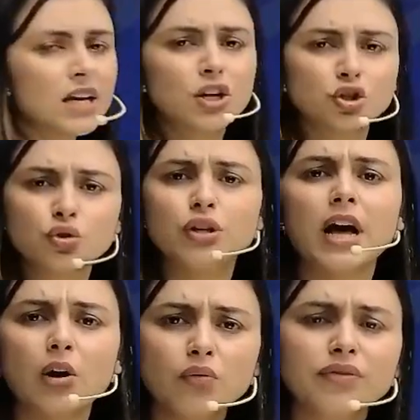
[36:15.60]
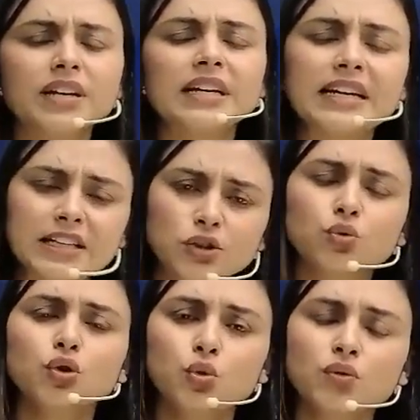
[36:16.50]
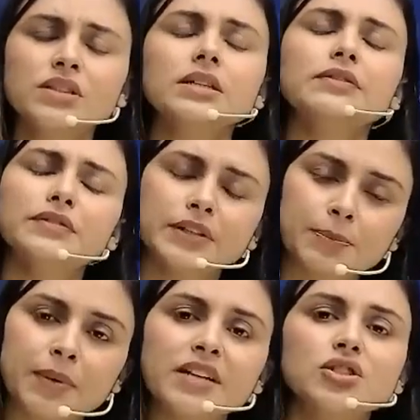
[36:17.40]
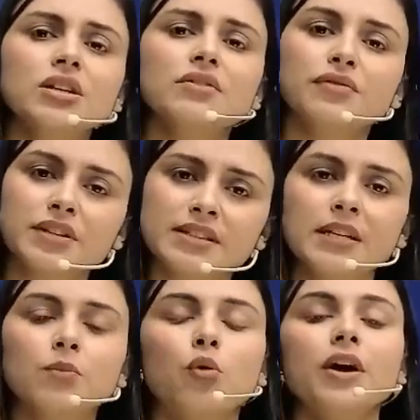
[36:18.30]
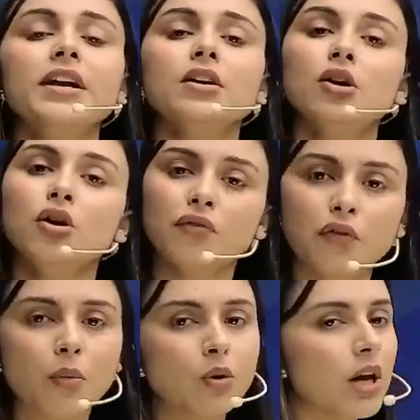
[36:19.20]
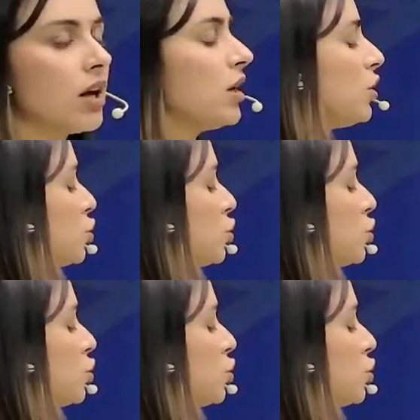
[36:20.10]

So now we need to use the depression and freezing point formula. So